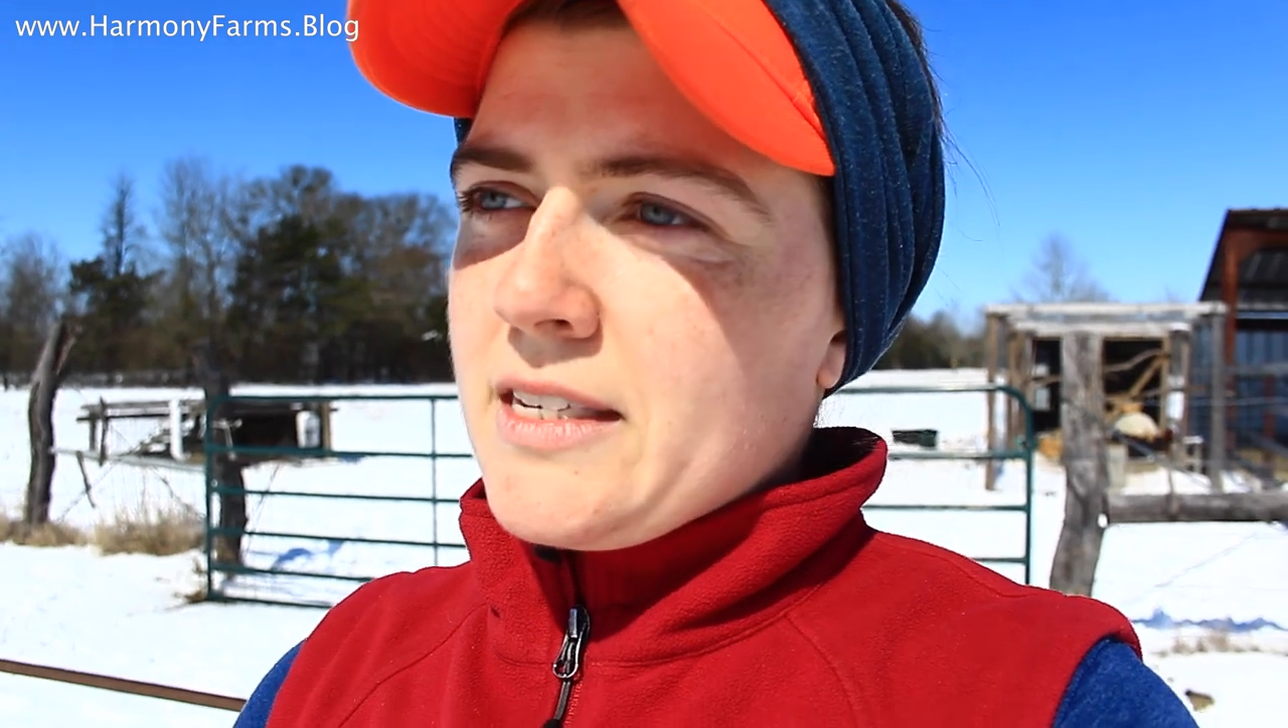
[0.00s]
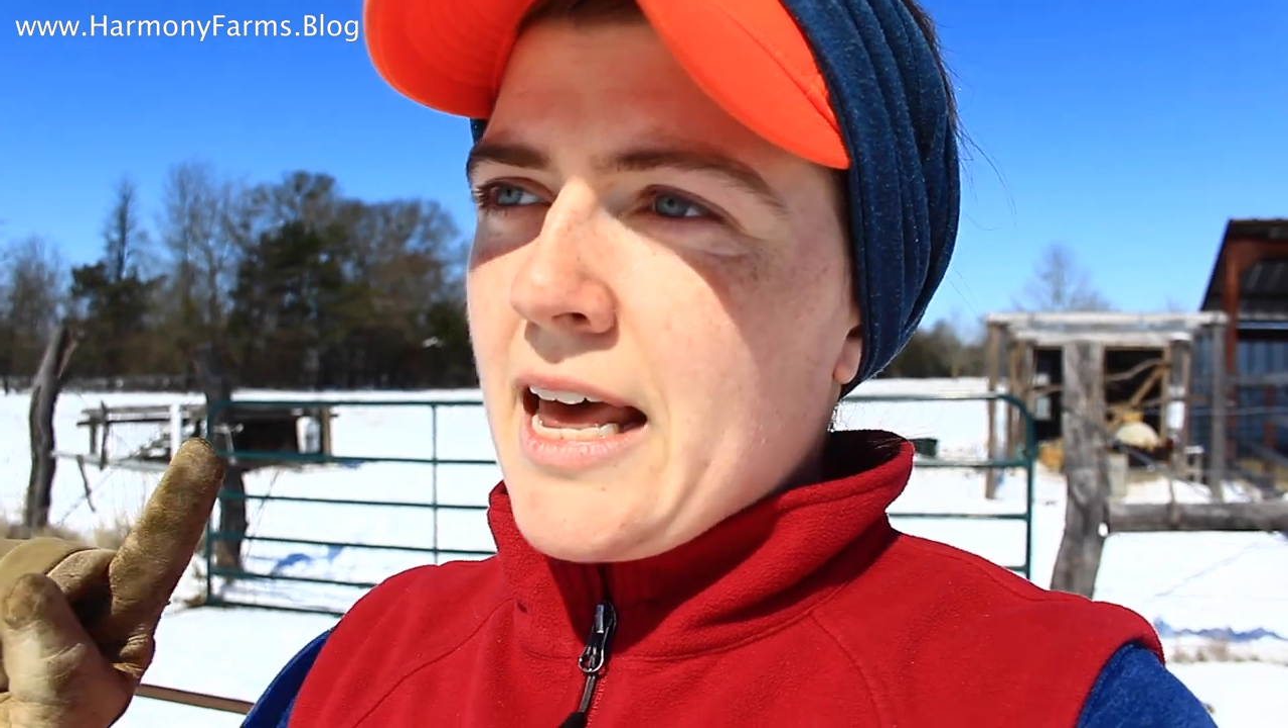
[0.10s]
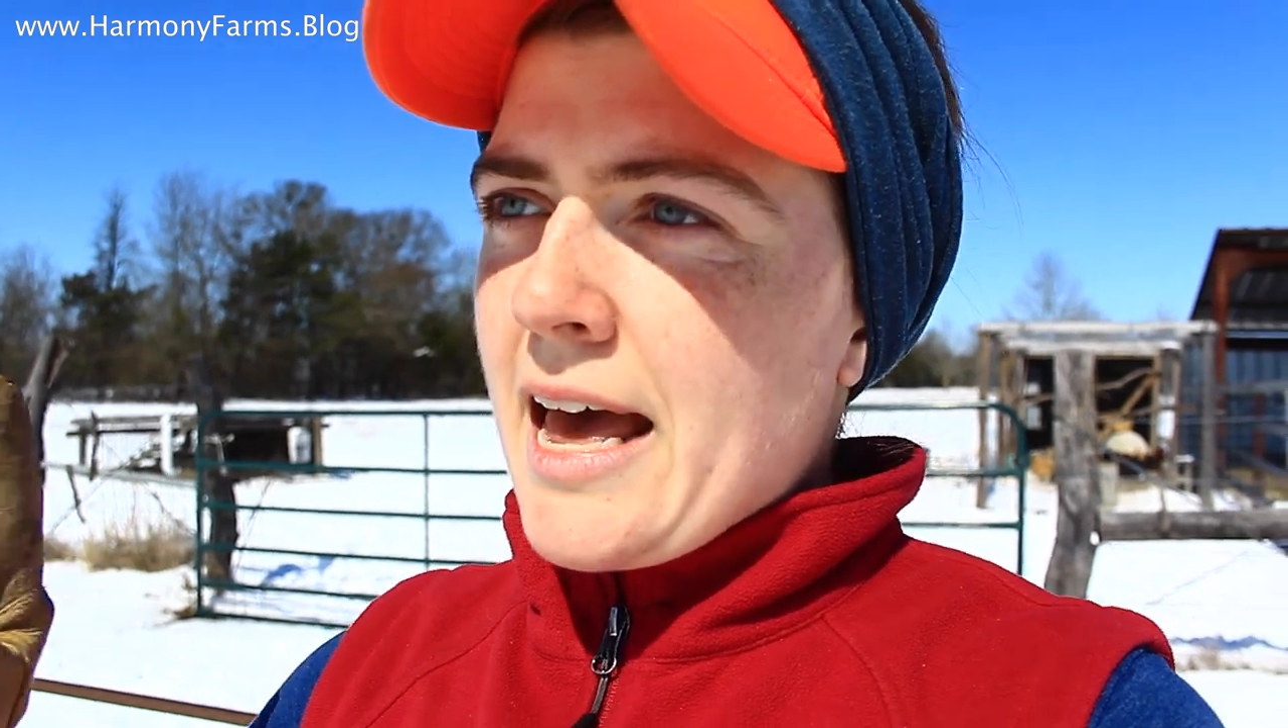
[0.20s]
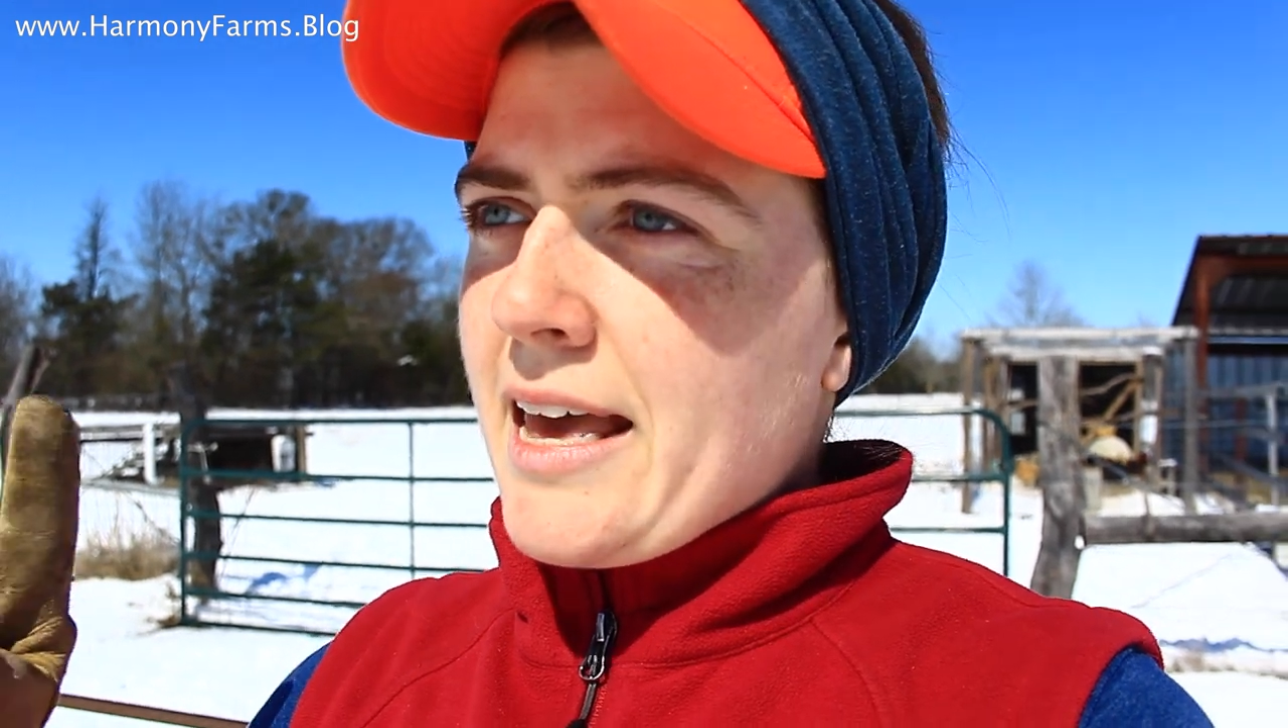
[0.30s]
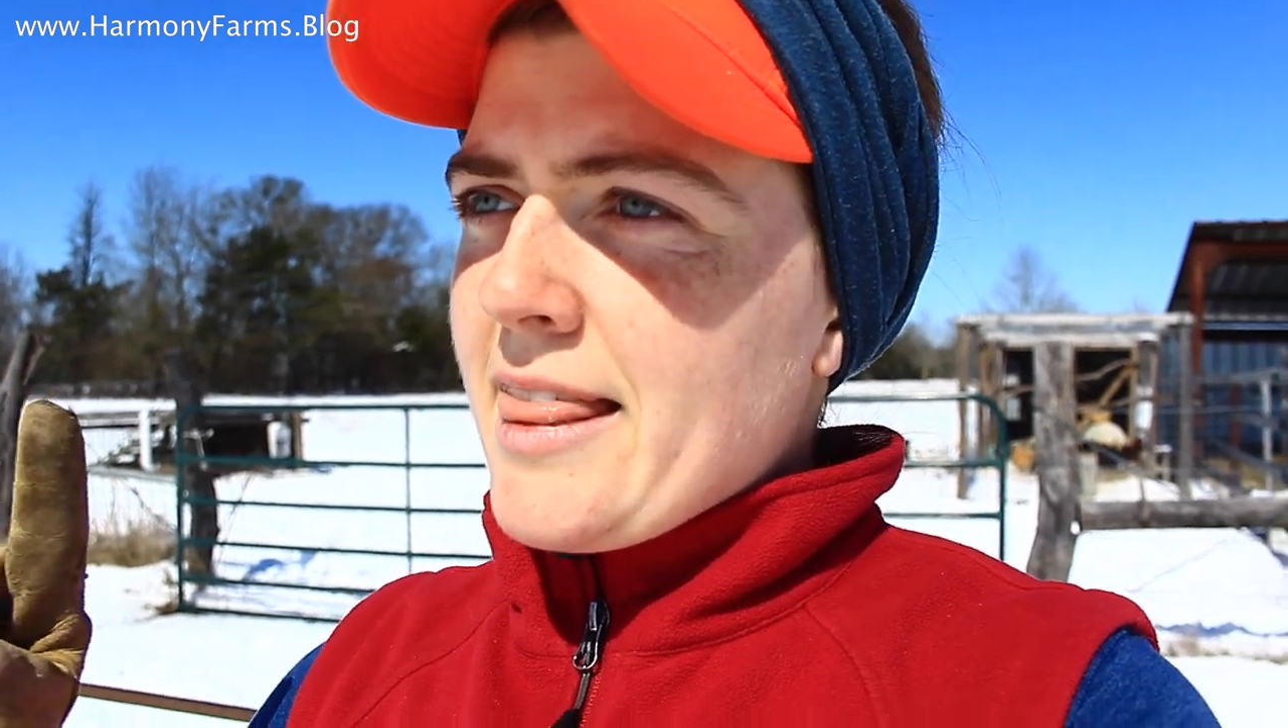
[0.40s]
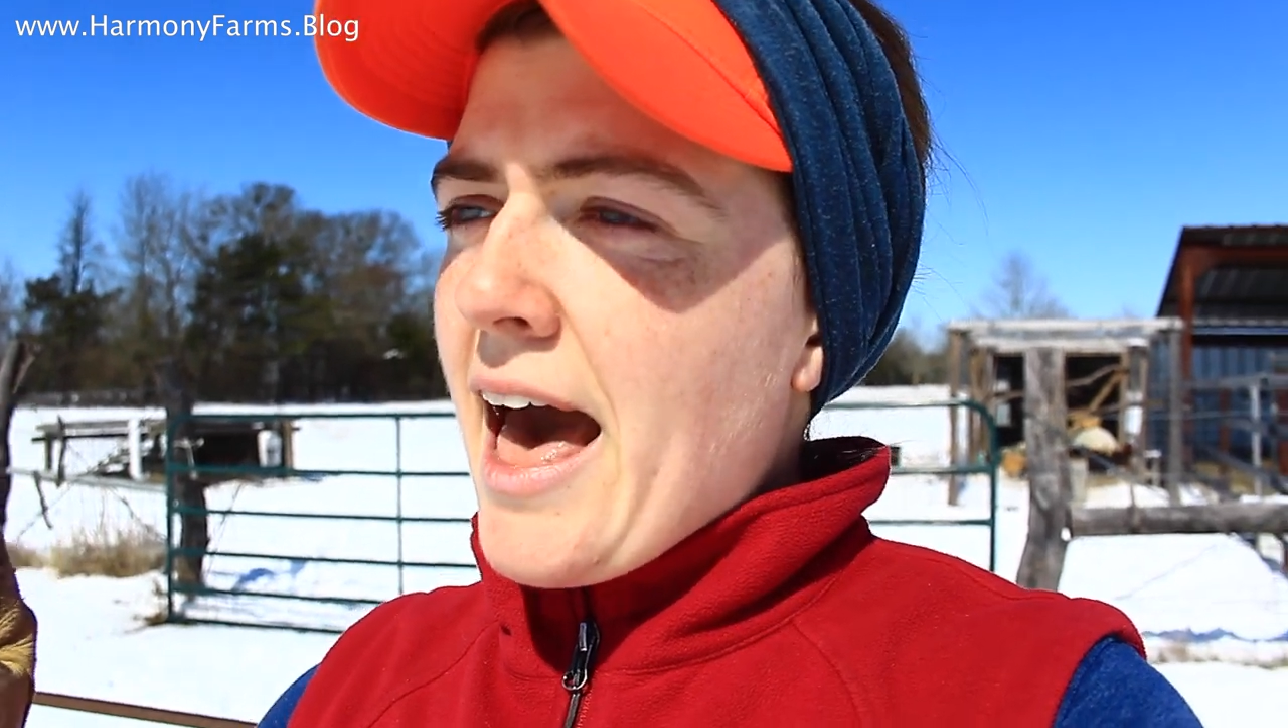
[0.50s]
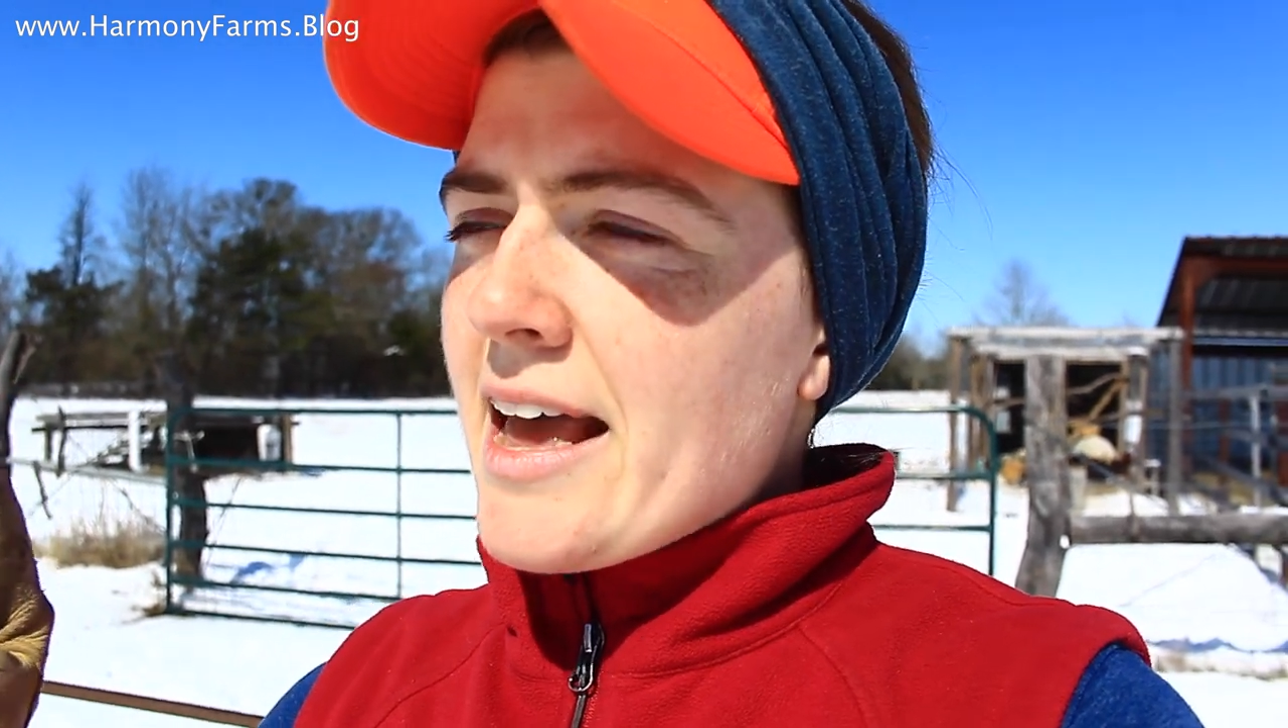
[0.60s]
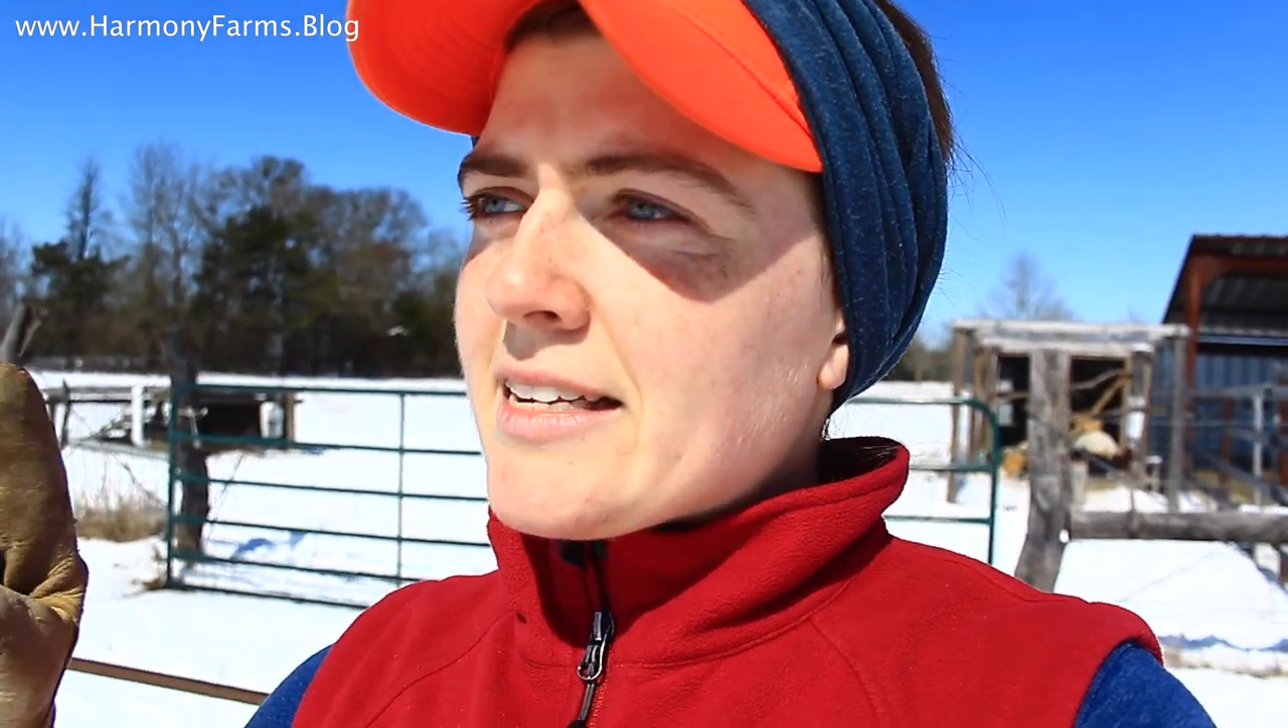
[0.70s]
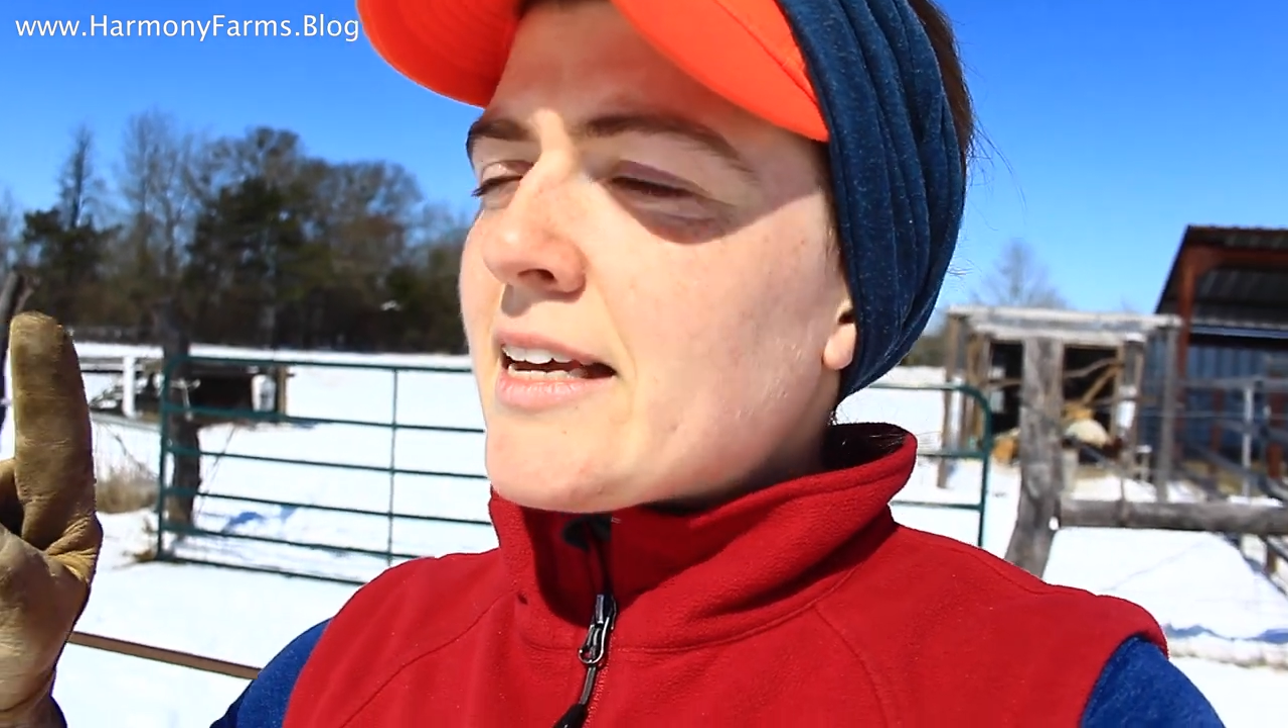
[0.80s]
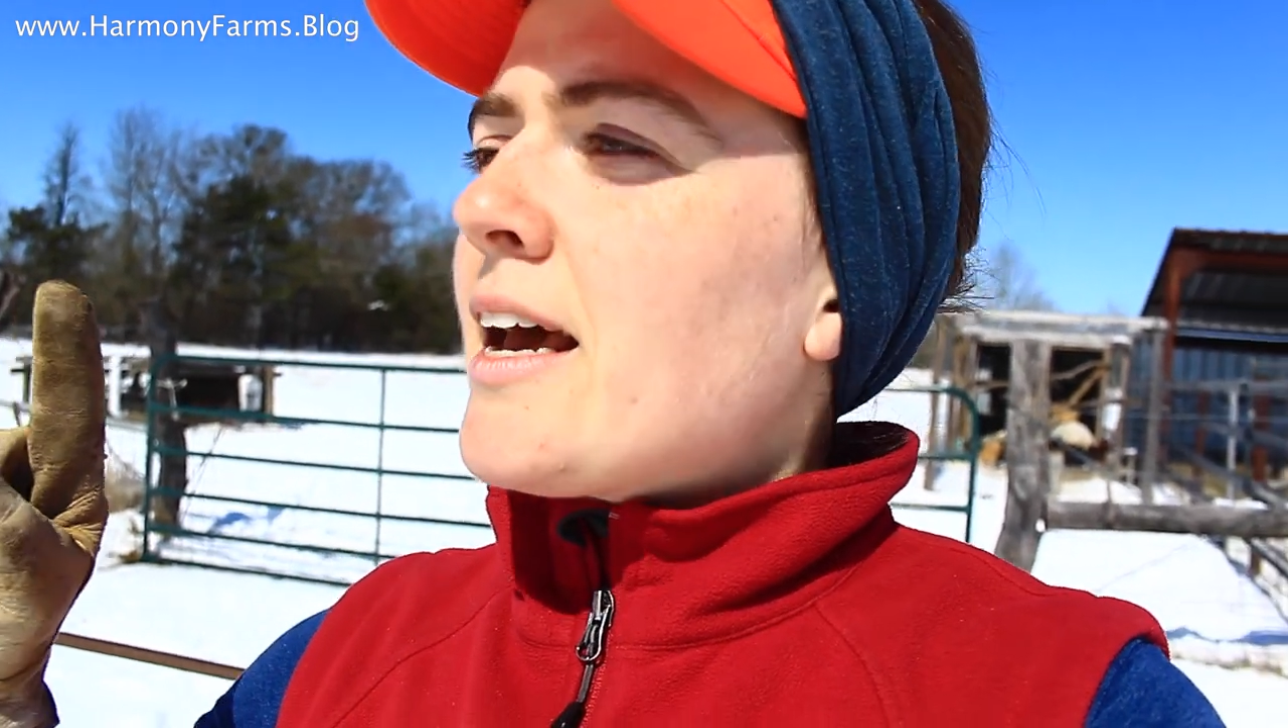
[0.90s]
say
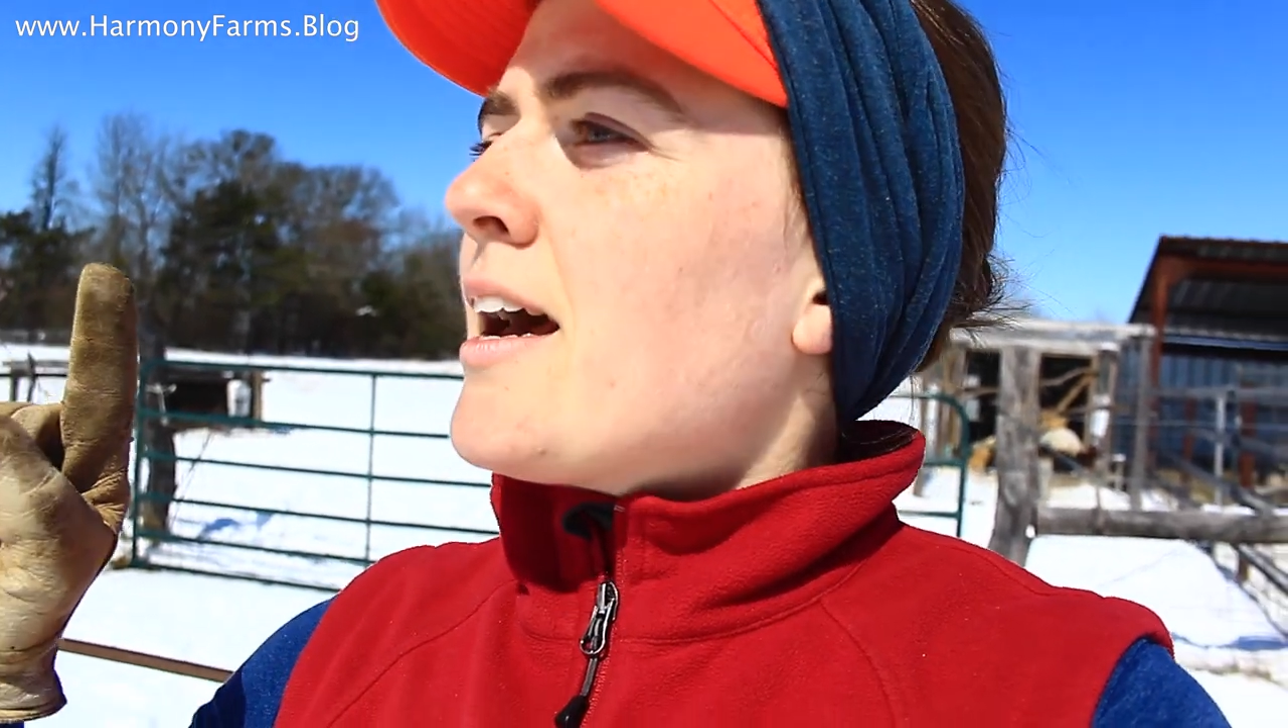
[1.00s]
that